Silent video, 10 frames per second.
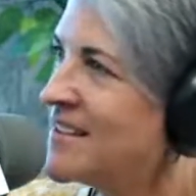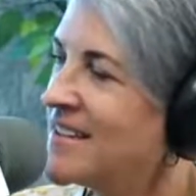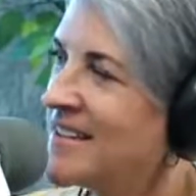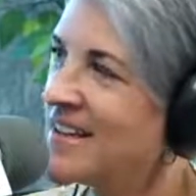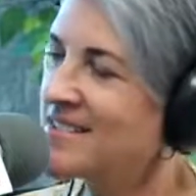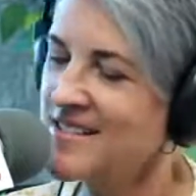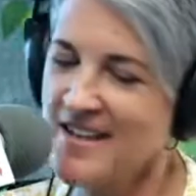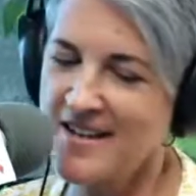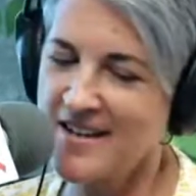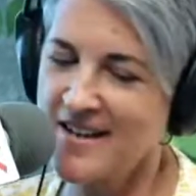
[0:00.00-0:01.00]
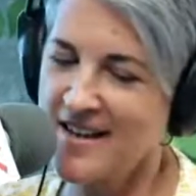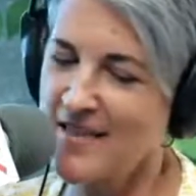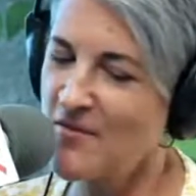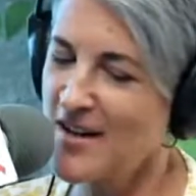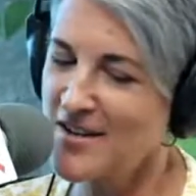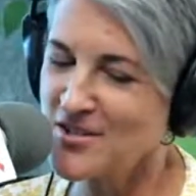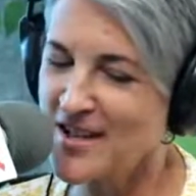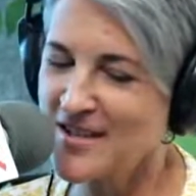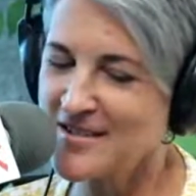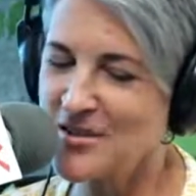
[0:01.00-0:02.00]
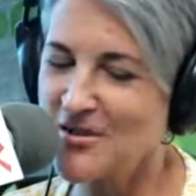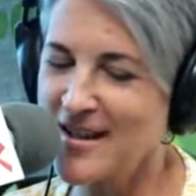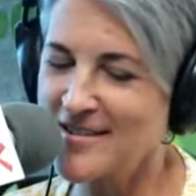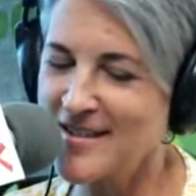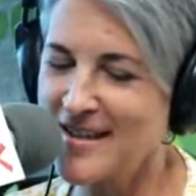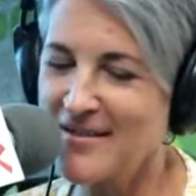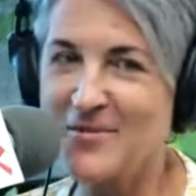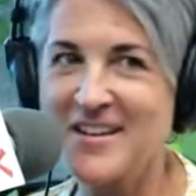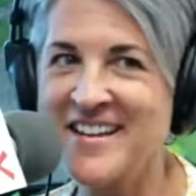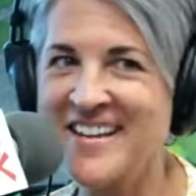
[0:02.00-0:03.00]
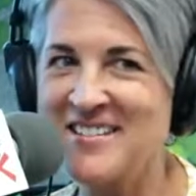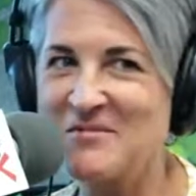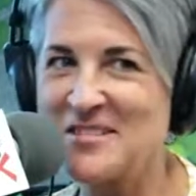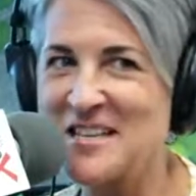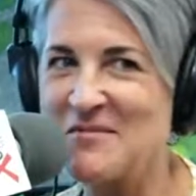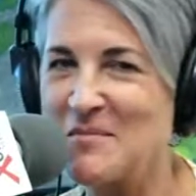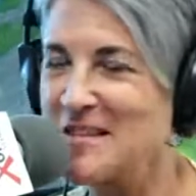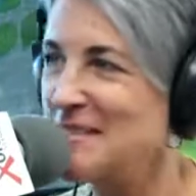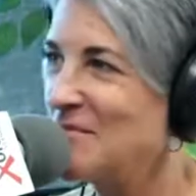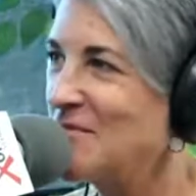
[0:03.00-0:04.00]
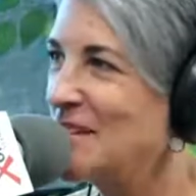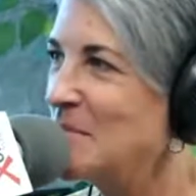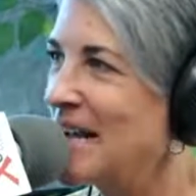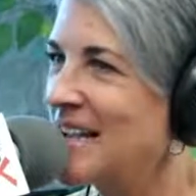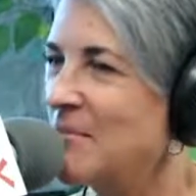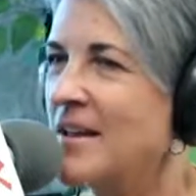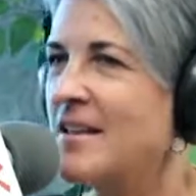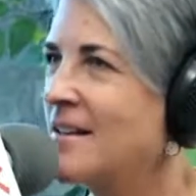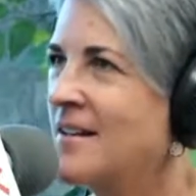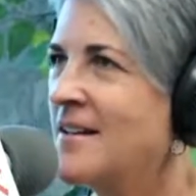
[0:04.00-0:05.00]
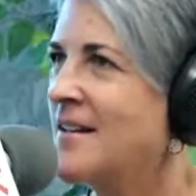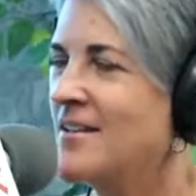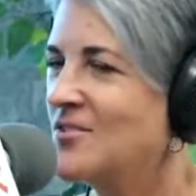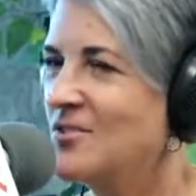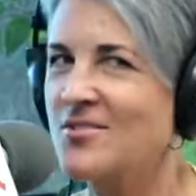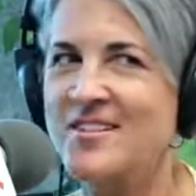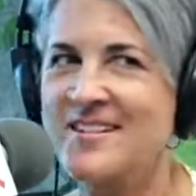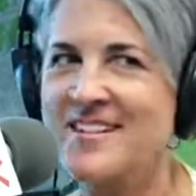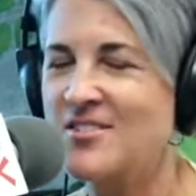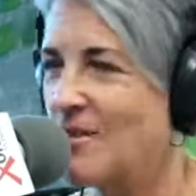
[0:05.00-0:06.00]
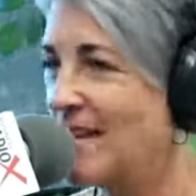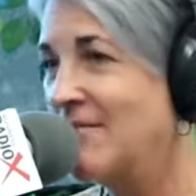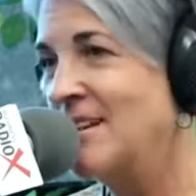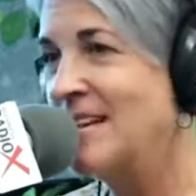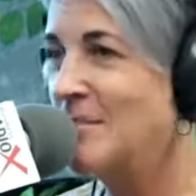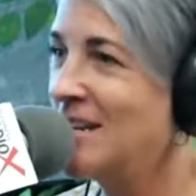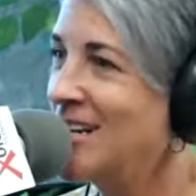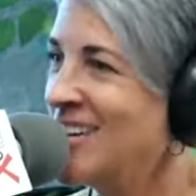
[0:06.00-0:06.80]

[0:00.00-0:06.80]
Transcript: Yes. And love it. I actually got teary-eyed today when he was giving me some feedback. I'm like, dude, do I even need to be here?